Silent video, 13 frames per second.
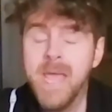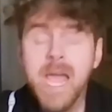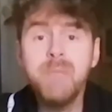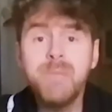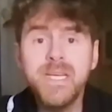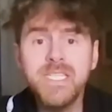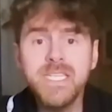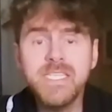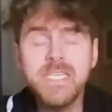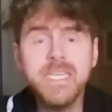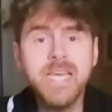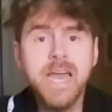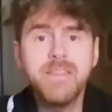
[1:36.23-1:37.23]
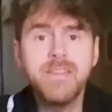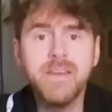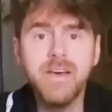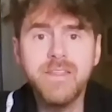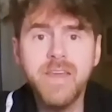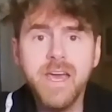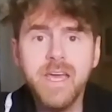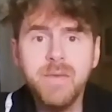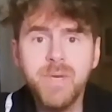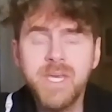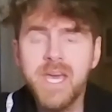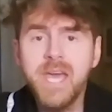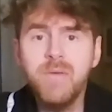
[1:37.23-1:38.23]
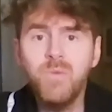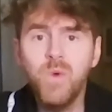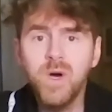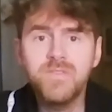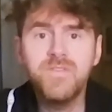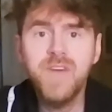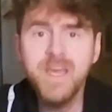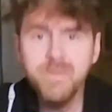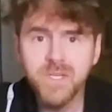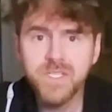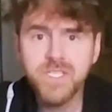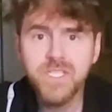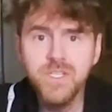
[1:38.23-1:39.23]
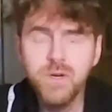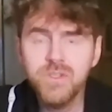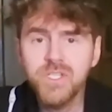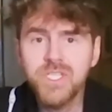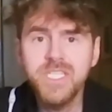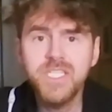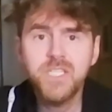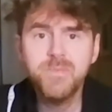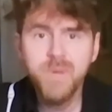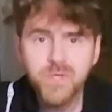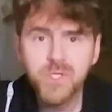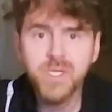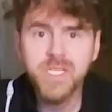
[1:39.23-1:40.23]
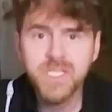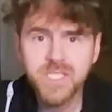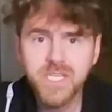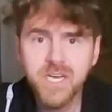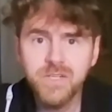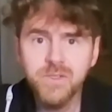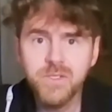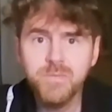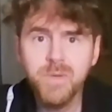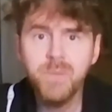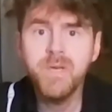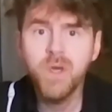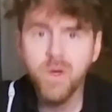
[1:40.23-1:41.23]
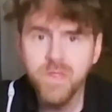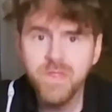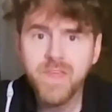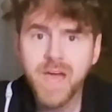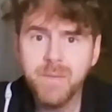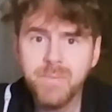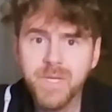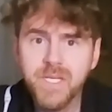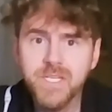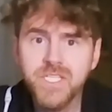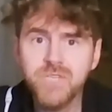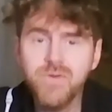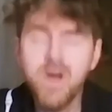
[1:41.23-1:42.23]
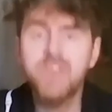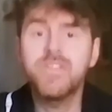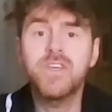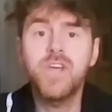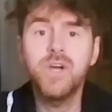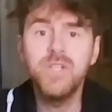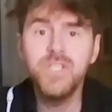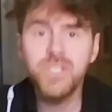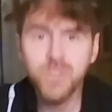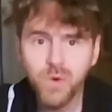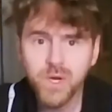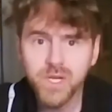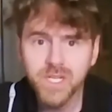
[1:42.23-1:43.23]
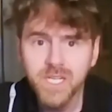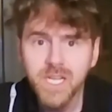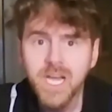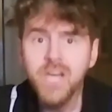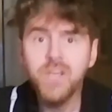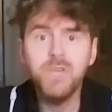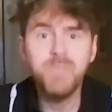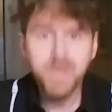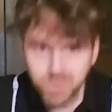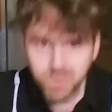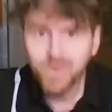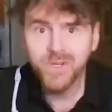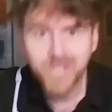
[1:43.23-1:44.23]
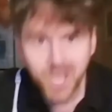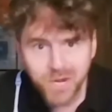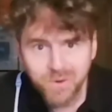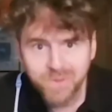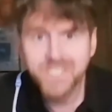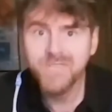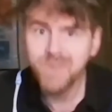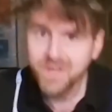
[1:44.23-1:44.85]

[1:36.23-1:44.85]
And basically, together, they became world famous, not just in spiritualist circles, but beyond that, because Sir Arthur Conan Doyle, who people will know, obviously wrote the